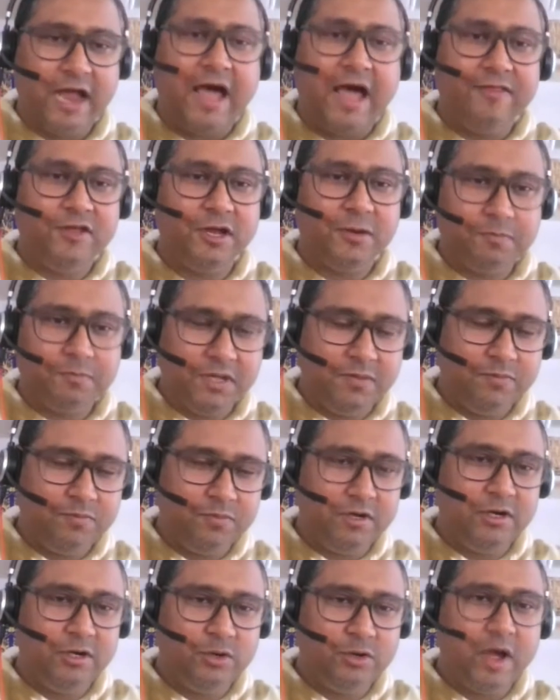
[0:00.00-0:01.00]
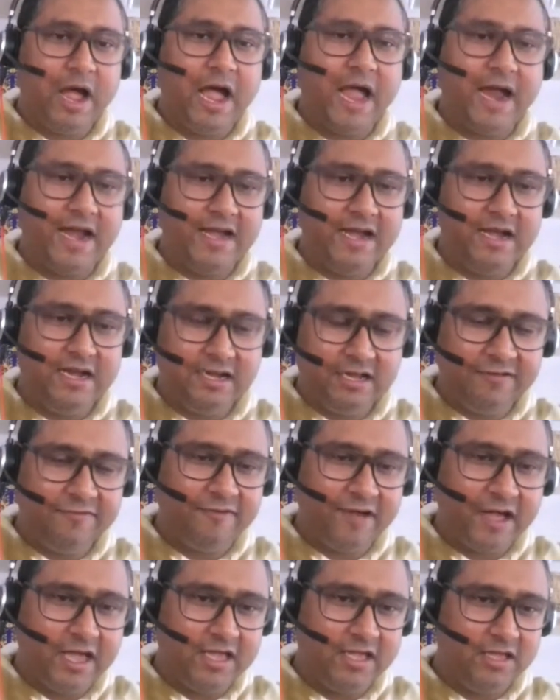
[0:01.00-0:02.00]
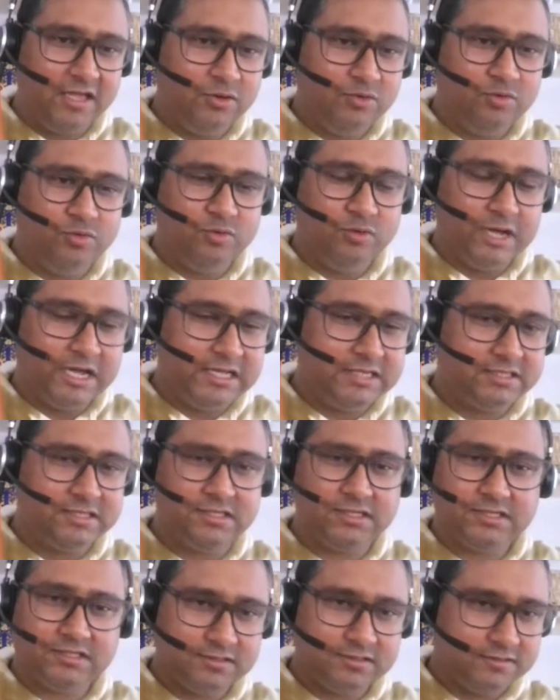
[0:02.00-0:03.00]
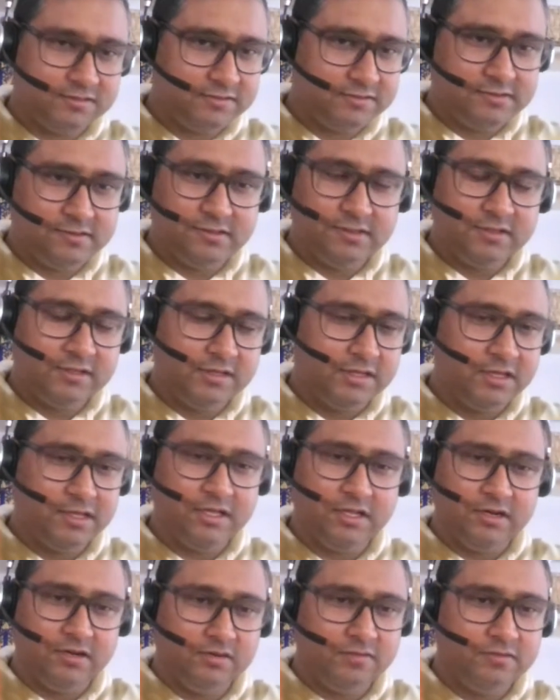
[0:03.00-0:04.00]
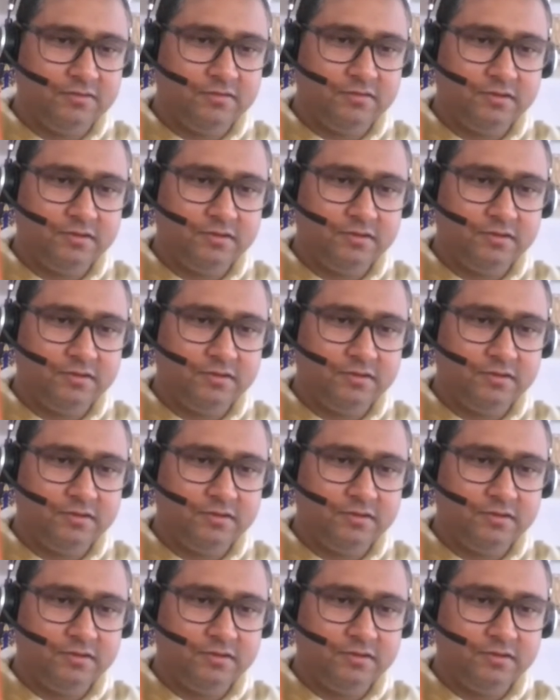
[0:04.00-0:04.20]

other people to identify you as you know